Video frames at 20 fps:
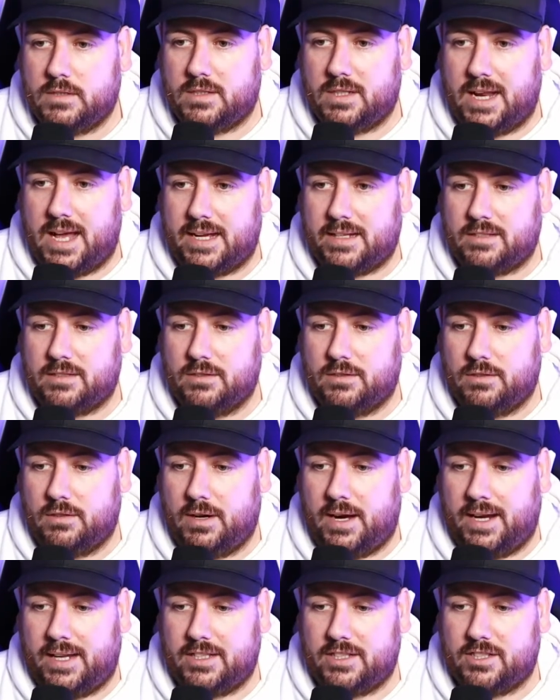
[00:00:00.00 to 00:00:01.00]

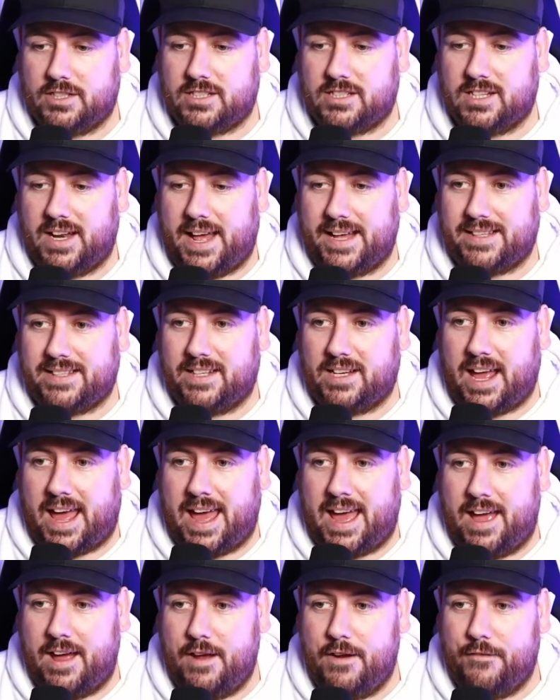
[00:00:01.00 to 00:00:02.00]
and it's just selected
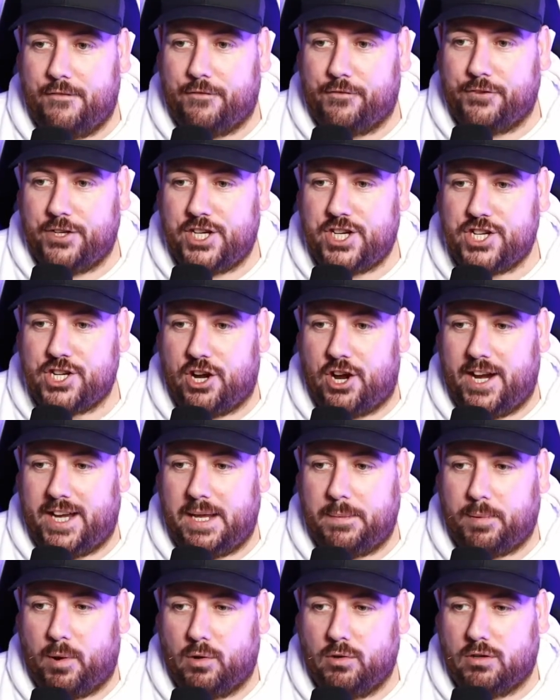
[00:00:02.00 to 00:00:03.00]
every
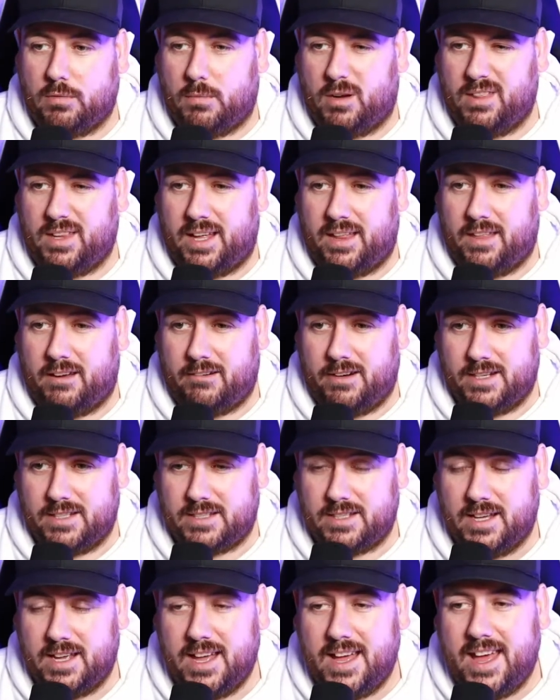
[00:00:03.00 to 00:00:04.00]
shiny Pokemon that there
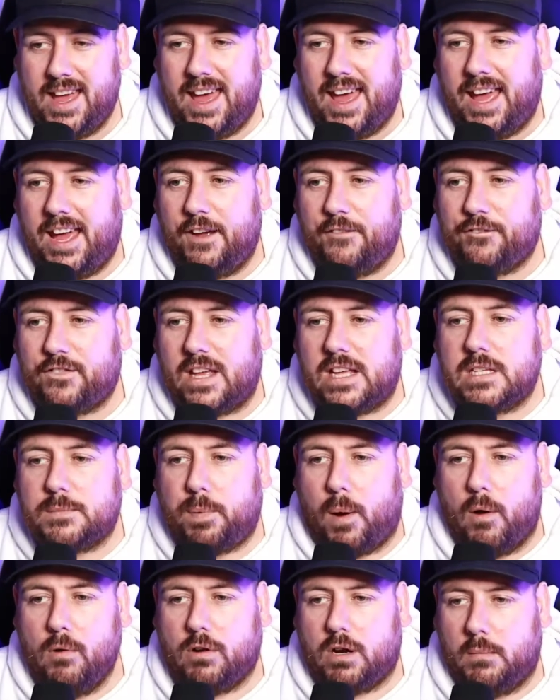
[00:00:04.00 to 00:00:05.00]
is. If there's
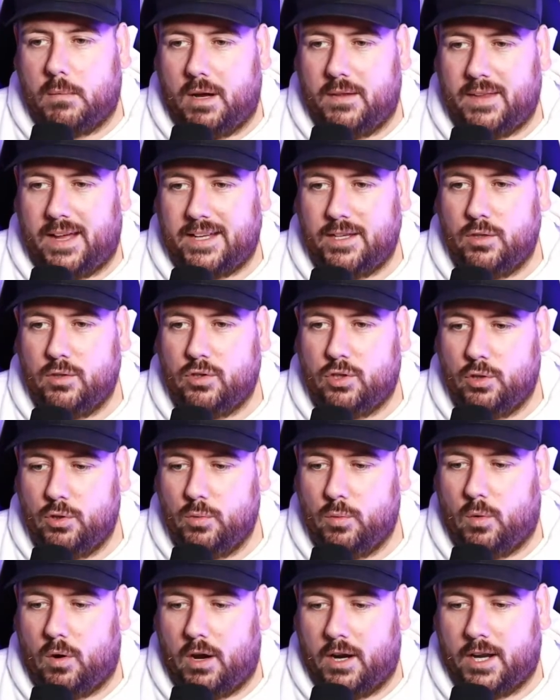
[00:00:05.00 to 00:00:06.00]
Pokemon that you
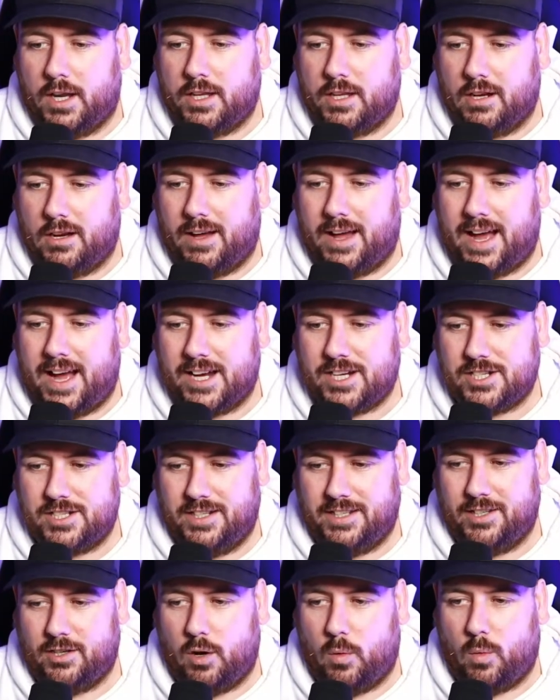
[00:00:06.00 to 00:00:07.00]
do want, and you're like,
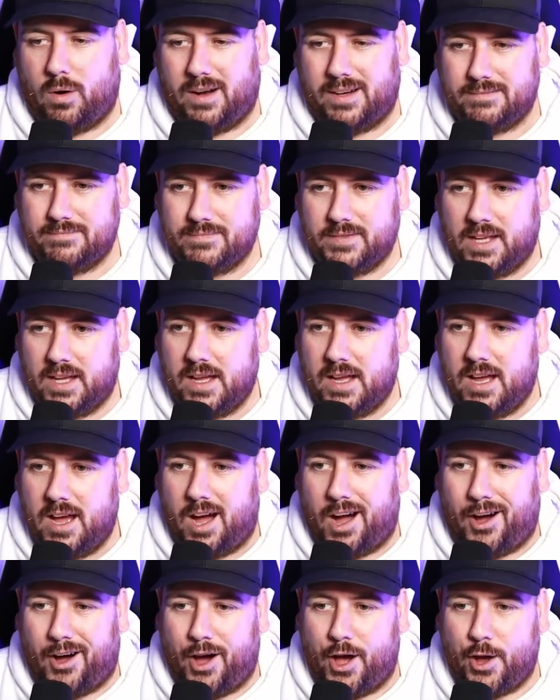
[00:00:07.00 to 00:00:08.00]
actually, you know what?
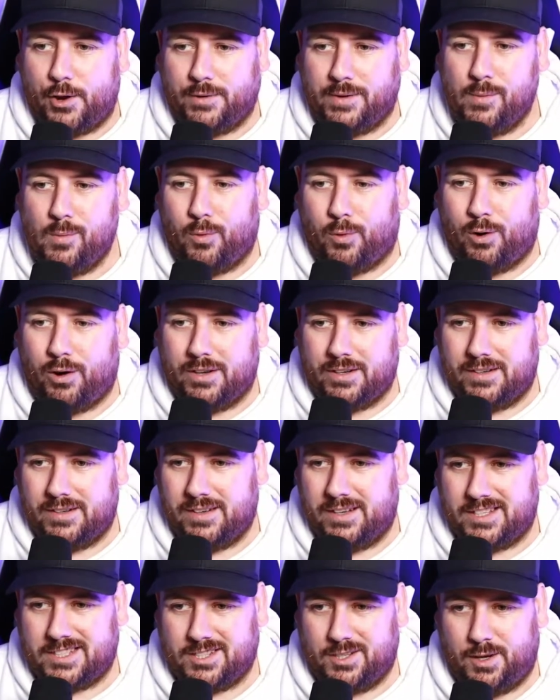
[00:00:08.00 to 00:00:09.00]
I only want
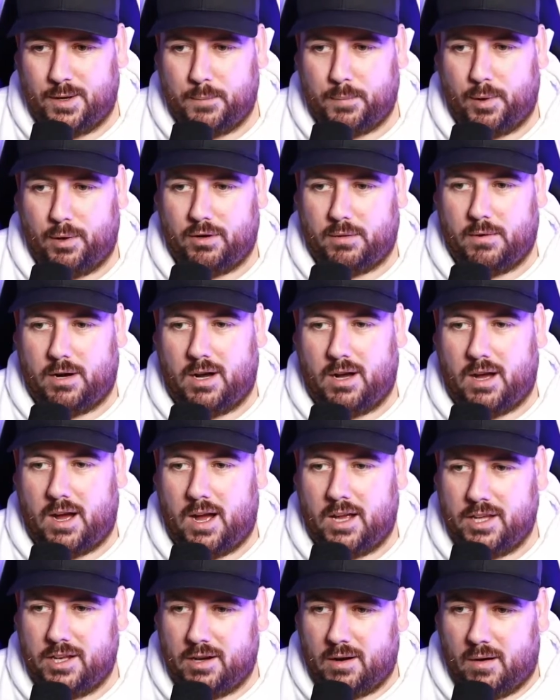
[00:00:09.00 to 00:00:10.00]
a certain Pokemon.
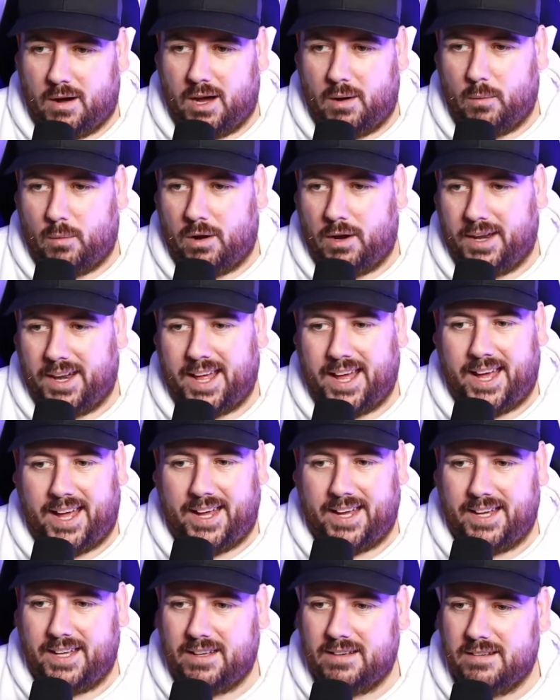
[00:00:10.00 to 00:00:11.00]
I want
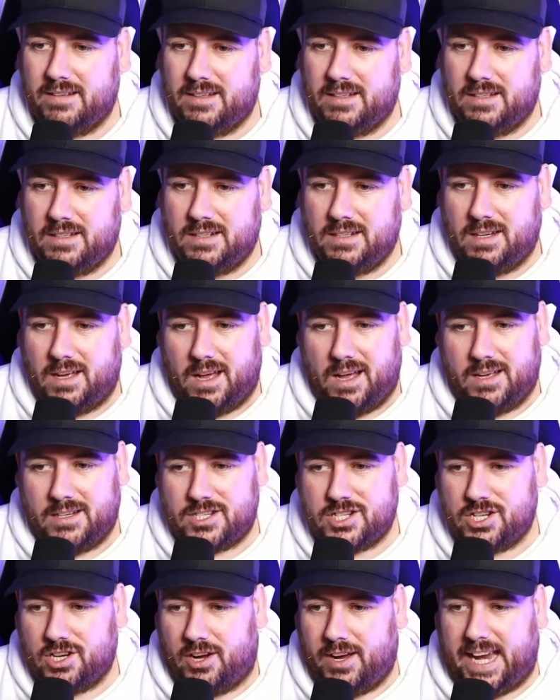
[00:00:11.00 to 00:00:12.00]
a
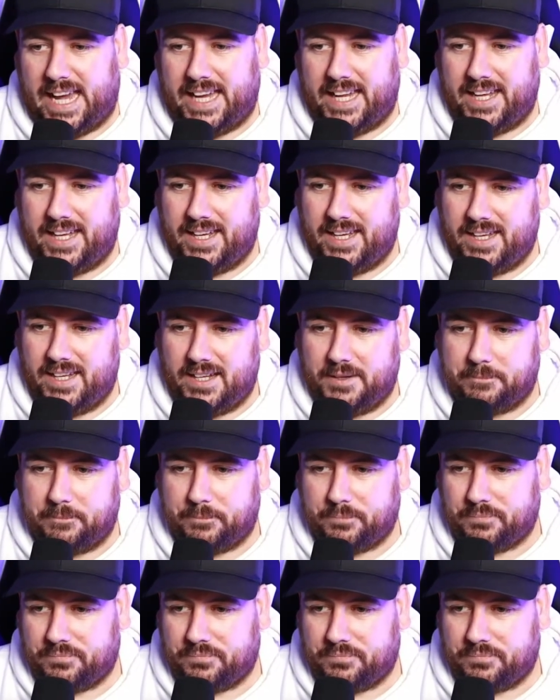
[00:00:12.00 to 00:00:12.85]
shiny